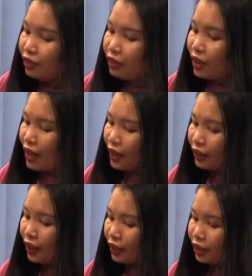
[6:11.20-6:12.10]
wanna
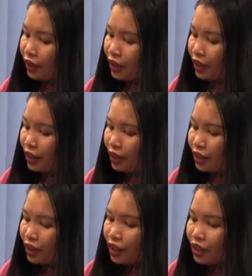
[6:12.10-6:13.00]
attach this,
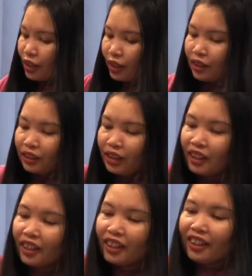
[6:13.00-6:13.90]
see,
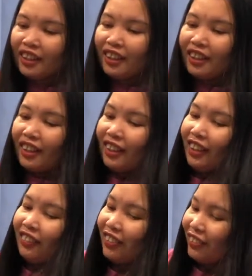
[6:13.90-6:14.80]
if
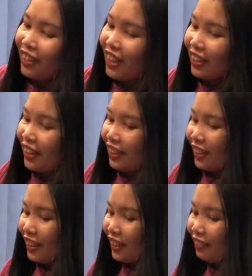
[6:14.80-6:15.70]
you wanna attach
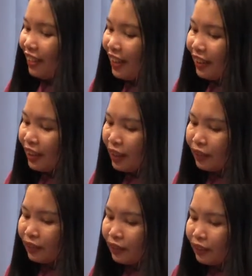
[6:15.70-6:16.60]
this one, how
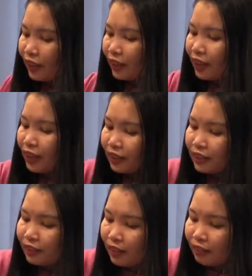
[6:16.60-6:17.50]
to retract this
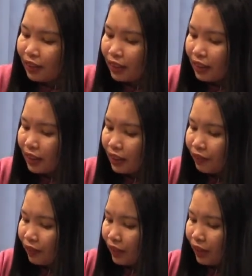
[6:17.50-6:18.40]
one? What is this for?
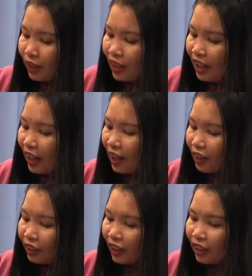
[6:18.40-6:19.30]

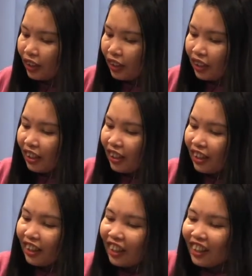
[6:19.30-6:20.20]
Okay.
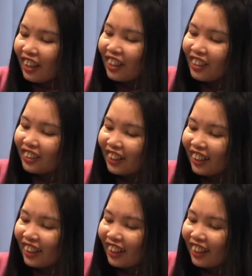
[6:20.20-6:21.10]

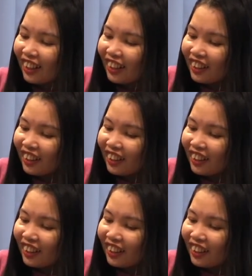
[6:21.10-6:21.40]
Okay.